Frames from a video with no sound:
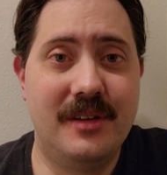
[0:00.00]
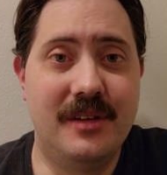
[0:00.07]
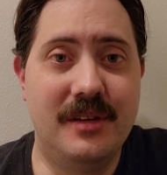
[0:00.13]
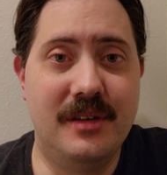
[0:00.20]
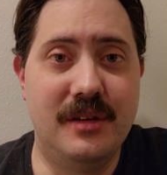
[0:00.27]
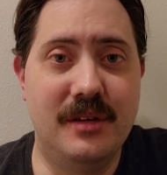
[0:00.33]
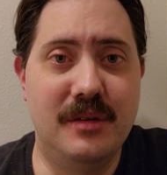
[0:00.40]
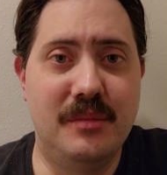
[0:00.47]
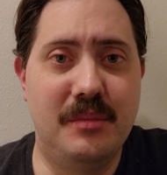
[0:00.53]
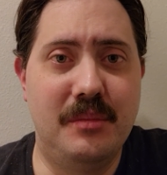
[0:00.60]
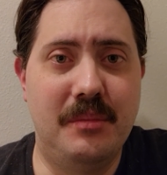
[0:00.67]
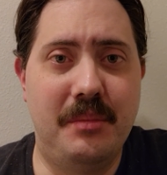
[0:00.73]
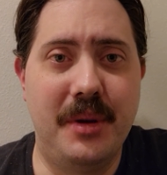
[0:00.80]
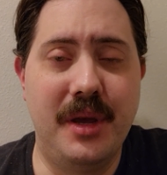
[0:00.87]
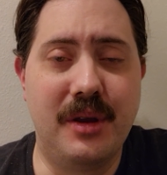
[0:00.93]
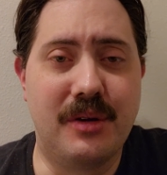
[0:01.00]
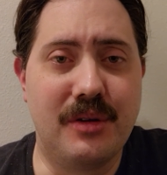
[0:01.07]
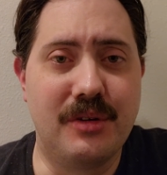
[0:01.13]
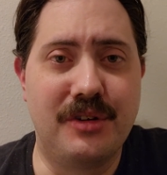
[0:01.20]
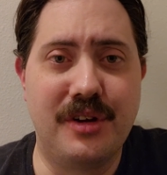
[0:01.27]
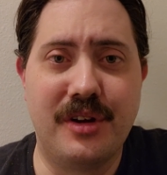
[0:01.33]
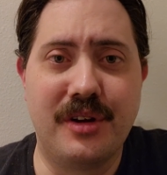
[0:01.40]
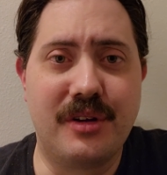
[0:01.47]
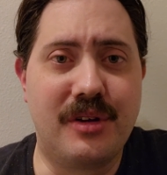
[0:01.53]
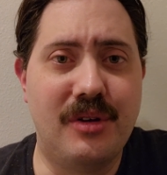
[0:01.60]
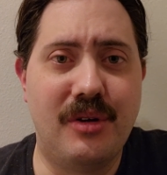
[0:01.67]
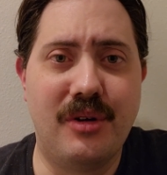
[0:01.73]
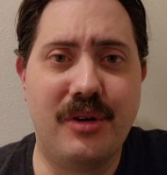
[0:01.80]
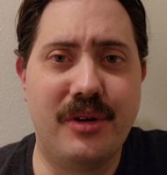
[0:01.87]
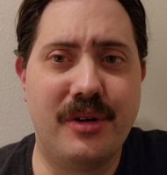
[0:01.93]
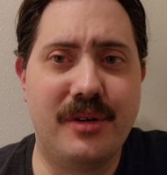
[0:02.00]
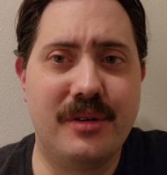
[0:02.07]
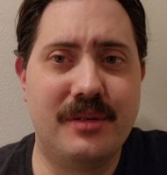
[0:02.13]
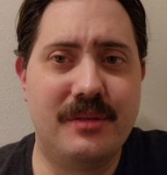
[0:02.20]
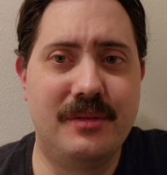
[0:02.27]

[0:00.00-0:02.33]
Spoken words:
him, Baker, Derek Carr.